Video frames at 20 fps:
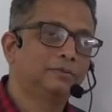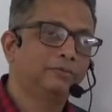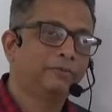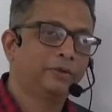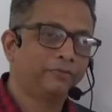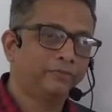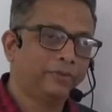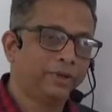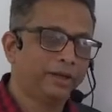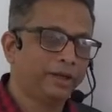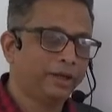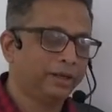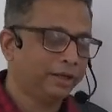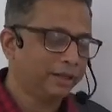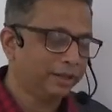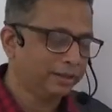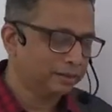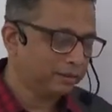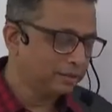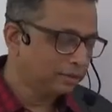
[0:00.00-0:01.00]
15
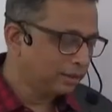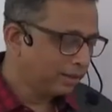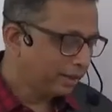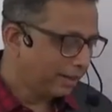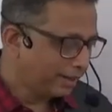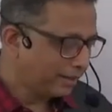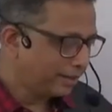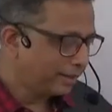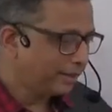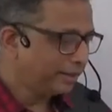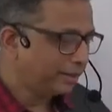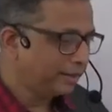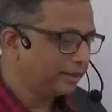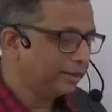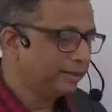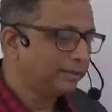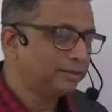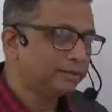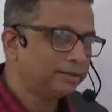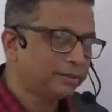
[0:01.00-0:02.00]
degrees, 18
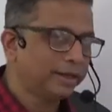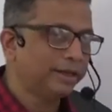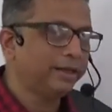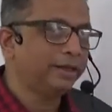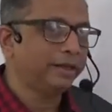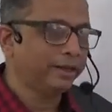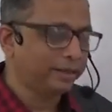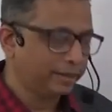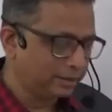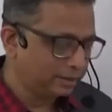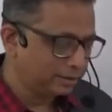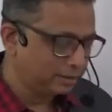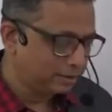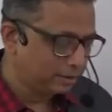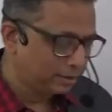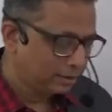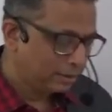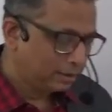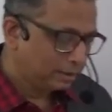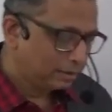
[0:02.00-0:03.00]
degrees, 10 degrees,
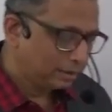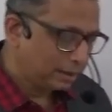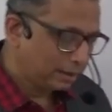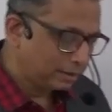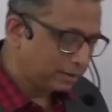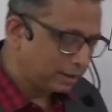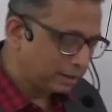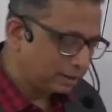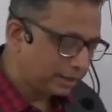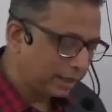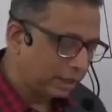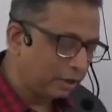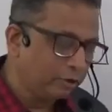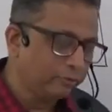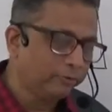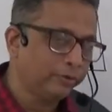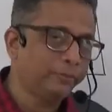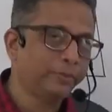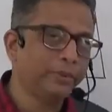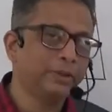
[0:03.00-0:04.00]
then this kind
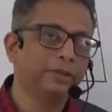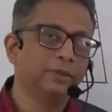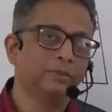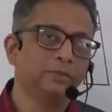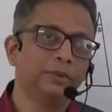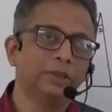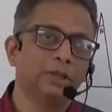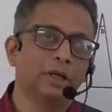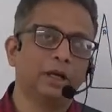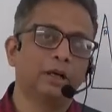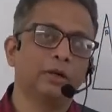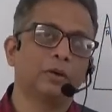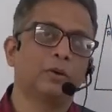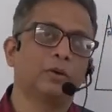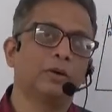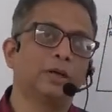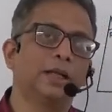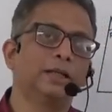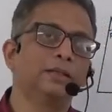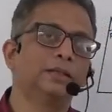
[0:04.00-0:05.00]
of prisms are
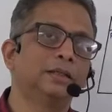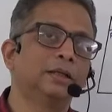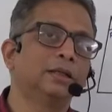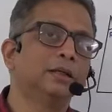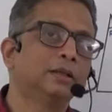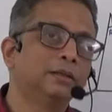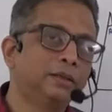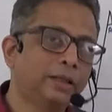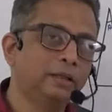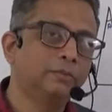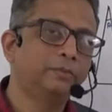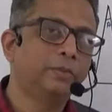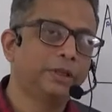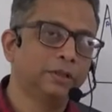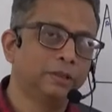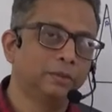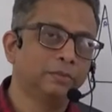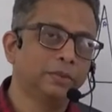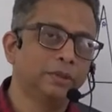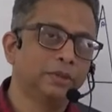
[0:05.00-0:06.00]
called as thin
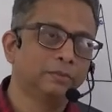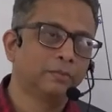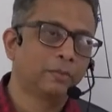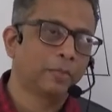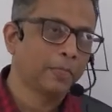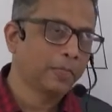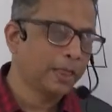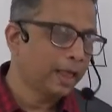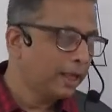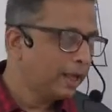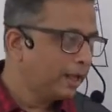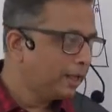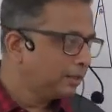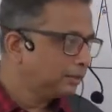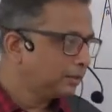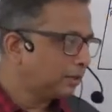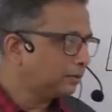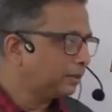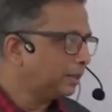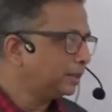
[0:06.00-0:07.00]
prisms.
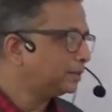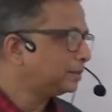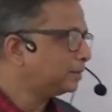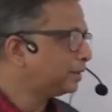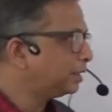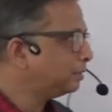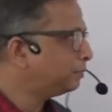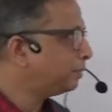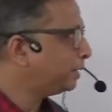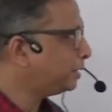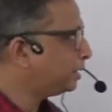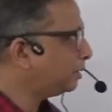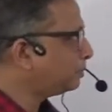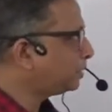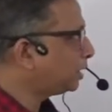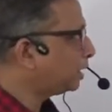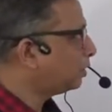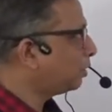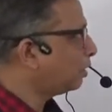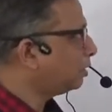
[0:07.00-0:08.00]
Now these thin
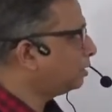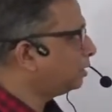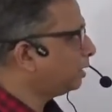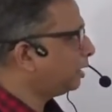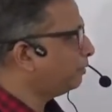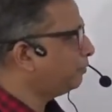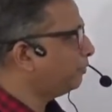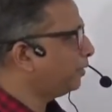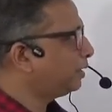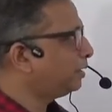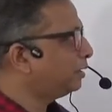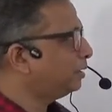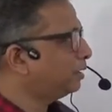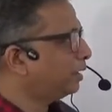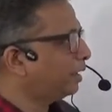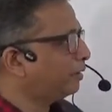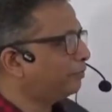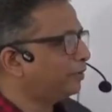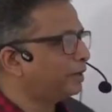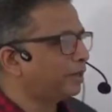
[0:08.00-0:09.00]
prisms are not
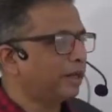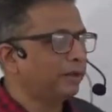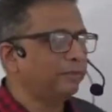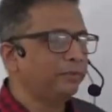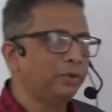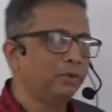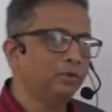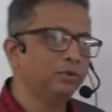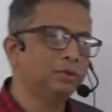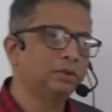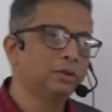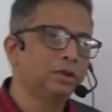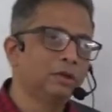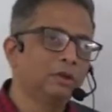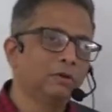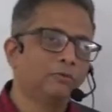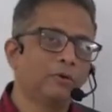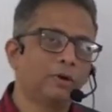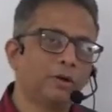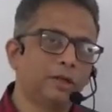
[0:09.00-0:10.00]
every time used
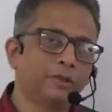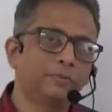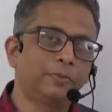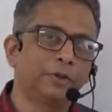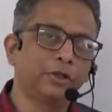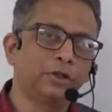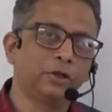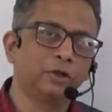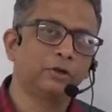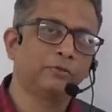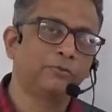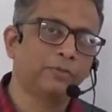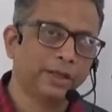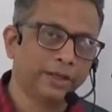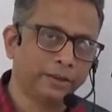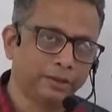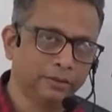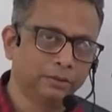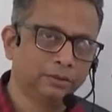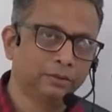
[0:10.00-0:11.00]
for dispersion of light.